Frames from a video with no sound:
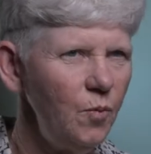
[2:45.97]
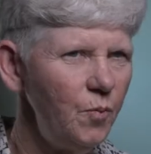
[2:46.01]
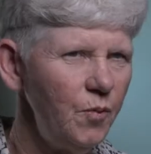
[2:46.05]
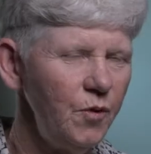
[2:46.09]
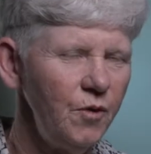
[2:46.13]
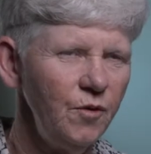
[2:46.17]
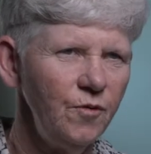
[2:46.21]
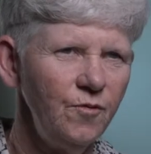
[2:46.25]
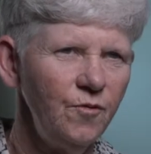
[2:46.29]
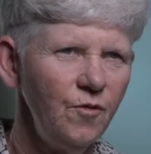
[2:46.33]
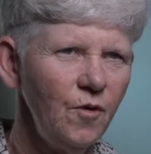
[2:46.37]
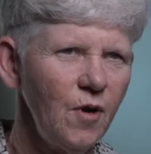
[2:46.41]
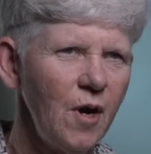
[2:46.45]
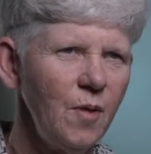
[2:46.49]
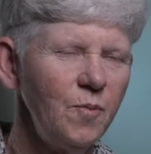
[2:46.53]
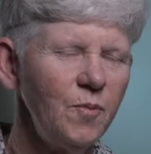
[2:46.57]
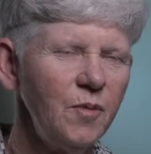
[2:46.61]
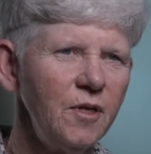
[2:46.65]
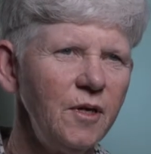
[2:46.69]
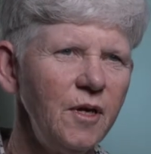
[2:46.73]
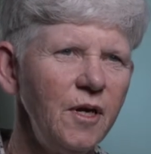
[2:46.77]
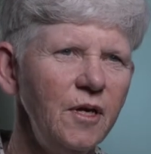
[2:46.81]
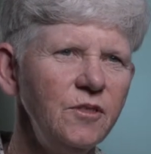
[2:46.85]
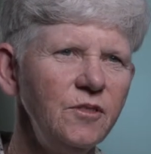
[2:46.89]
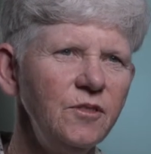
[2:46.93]
open for
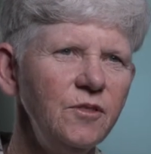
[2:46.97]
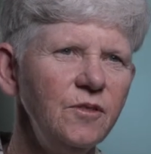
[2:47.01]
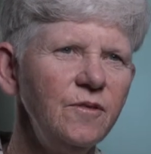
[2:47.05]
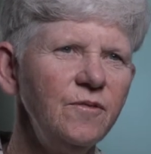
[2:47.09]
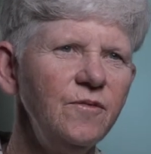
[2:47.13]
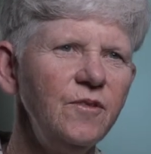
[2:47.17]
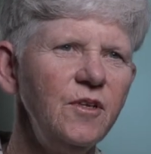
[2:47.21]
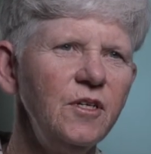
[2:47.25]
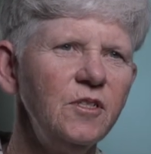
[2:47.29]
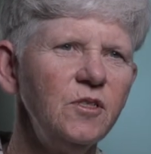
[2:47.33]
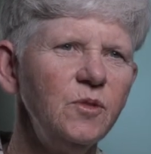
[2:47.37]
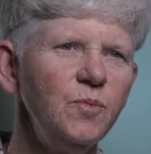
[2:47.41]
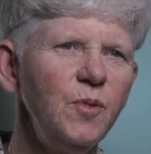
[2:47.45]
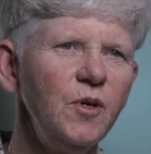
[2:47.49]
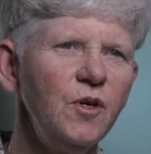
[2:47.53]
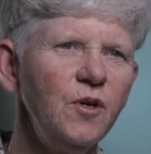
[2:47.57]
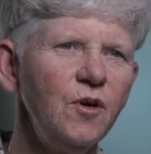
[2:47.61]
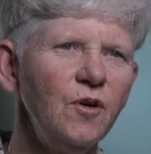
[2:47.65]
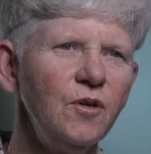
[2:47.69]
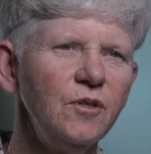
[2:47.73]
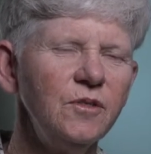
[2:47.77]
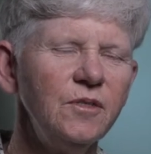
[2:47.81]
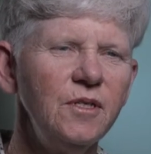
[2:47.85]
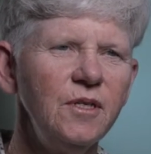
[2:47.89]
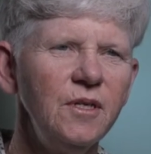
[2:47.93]
application of this
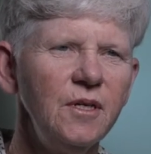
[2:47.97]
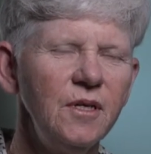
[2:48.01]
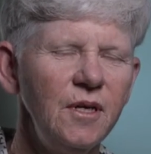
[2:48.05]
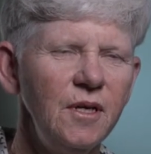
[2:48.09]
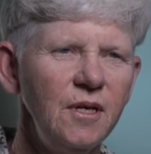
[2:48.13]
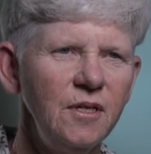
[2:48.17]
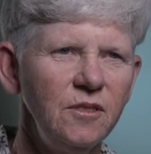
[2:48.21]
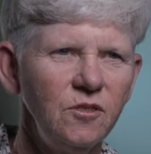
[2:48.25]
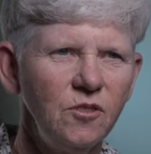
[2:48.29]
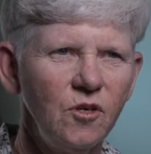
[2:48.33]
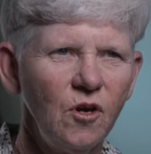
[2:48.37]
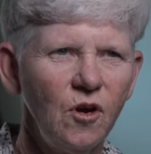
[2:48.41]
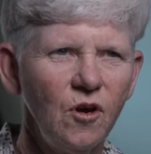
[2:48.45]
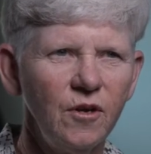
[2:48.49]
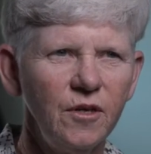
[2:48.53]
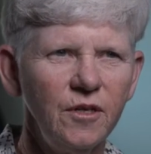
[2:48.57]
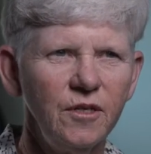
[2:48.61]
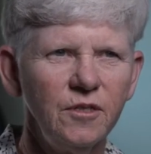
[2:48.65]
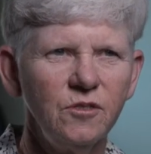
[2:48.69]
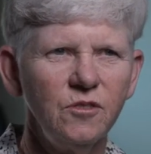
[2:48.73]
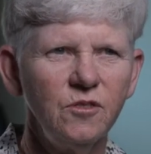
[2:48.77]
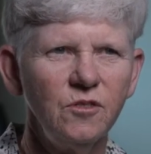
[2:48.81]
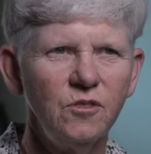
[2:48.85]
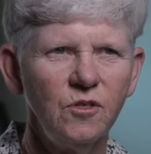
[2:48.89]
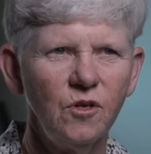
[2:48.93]
because it can
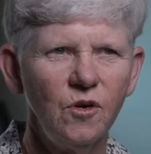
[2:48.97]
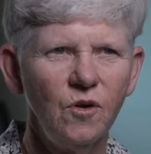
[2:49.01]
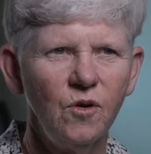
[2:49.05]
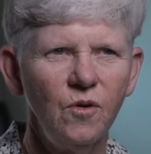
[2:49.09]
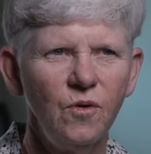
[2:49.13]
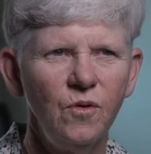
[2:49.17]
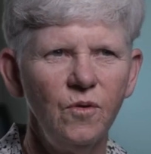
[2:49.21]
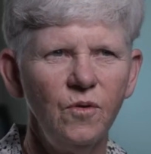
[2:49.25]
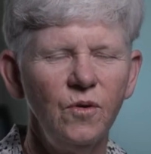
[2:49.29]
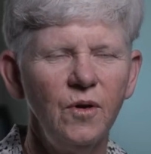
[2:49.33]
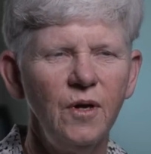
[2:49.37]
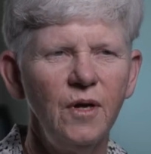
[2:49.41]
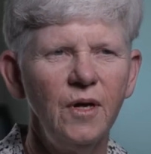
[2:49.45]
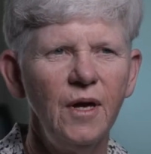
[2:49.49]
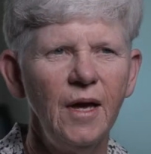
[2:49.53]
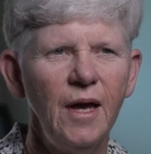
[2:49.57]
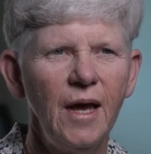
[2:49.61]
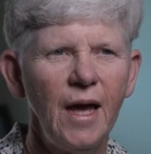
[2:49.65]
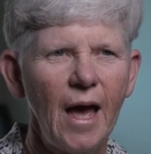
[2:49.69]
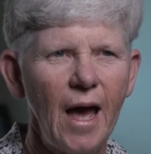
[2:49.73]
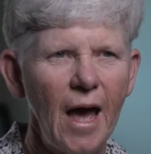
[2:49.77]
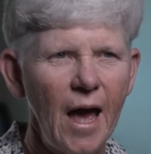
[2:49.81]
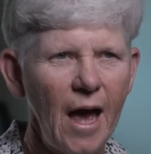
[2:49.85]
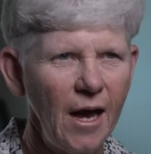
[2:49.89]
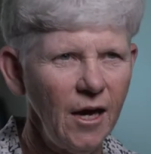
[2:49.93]
target so
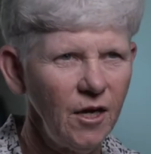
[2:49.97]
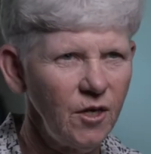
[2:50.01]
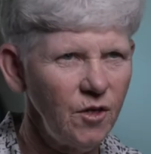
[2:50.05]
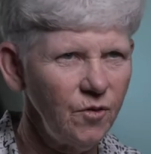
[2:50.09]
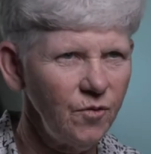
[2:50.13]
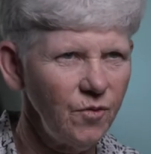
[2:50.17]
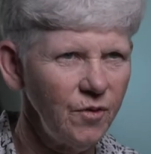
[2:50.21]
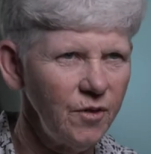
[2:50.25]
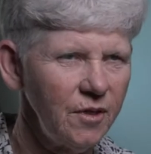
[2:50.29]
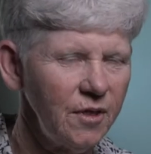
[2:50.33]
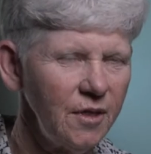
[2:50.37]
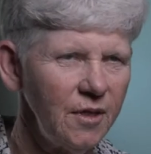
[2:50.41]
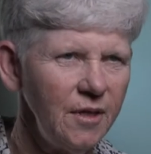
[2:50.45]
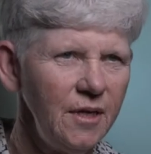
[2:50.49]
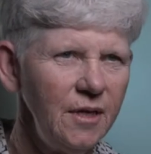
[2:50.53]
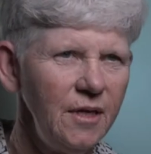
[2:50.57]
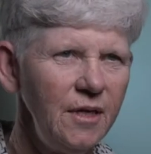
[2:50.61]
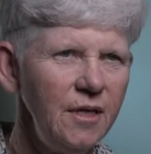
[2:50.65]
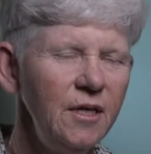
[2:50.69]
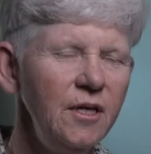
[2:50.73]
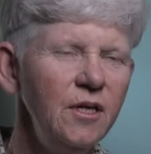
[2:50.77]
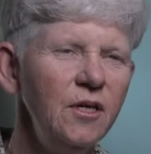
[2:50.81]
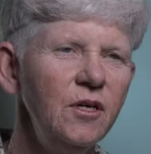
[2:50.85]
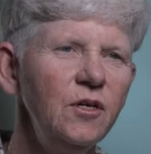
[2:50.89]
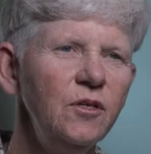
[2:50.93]

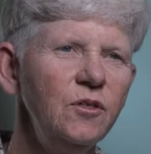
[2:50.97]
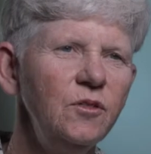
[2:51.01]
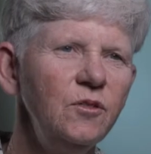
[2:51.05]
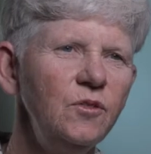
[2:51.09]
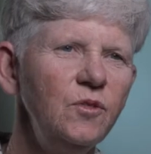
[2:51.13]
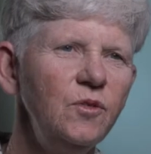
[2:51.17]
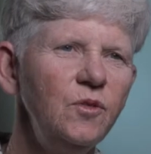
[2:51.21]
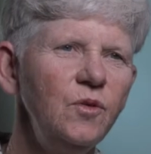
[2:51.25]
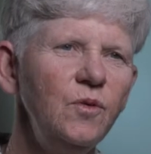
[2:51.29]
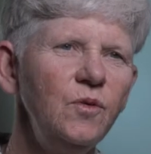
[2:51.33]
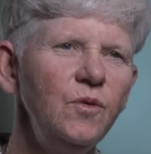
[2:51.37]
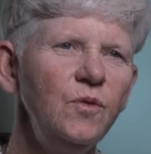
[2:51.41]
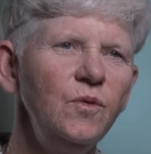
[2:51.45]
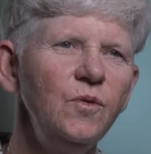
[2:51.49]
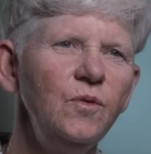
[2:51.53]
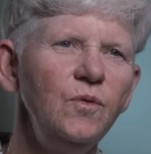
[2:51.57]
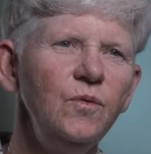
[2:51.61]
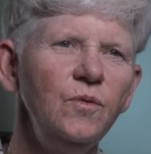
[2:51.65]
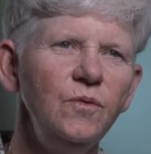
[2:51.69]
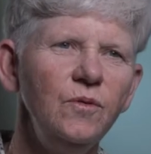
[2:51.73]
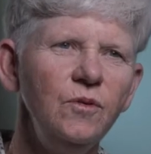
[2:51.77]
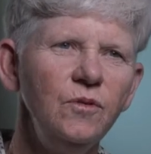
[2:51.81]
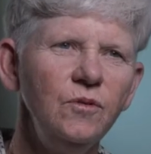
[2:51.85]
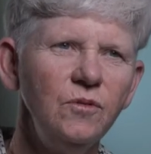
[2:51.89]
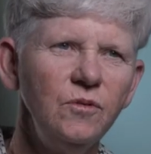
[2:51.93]
accurately
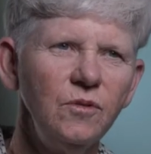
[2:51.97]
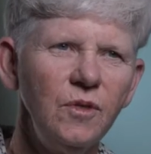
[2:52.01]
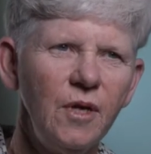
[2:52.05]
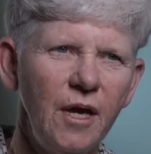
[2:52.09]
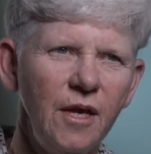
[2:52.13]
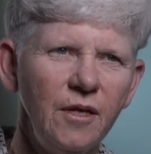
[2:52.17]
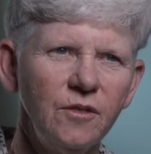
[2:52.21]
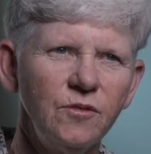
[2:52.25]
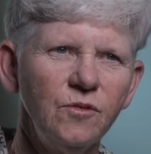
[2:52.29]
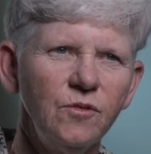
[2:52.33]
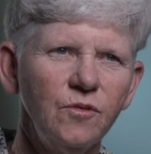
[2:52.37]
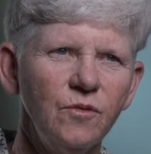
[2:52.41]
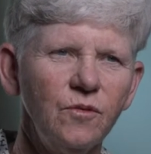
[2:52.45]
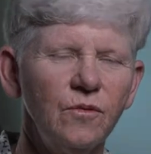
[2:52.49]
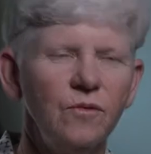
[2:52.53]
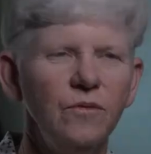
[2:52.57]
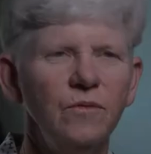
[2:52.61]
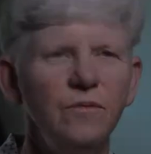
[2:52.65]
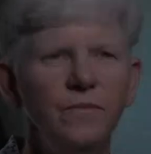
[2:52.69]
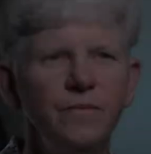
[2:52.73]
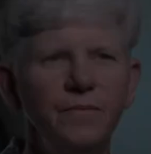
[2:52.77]
to cancer.